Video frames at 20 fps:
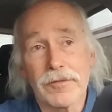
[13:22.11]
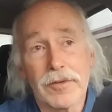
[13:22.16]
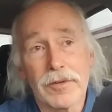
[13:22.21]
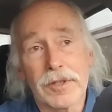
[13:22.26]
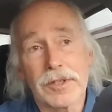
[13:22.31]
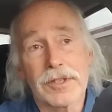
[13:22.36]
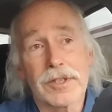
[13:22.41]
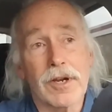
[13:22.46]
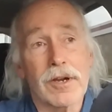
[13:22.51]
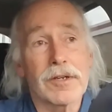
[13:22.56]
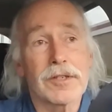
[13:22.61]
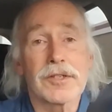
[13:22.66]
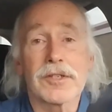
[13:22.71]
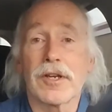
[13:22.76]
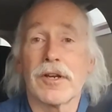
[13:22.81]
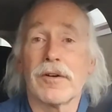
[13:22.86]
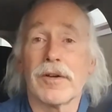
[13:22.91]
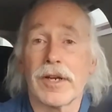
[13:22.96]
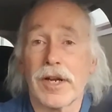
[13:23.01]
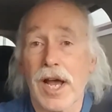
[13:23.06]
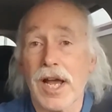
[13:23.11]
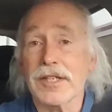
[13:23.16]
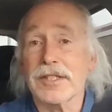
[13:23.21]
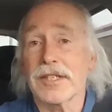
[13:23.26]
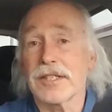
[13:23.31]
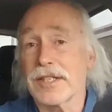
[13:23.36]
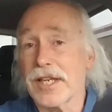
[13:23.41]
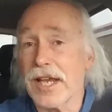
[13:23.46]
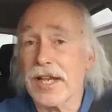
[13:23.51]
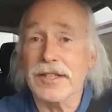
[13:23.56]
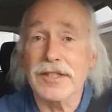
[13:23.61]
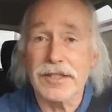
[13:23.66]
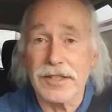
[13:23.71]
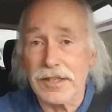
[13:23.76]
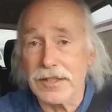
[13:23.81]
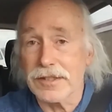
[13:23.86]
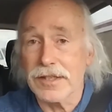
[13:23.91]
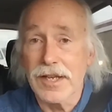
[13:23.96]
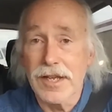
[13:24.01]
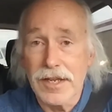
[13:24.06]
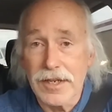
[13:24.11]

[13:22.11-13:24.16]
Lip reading: Fully Charged show in Austin, Texas,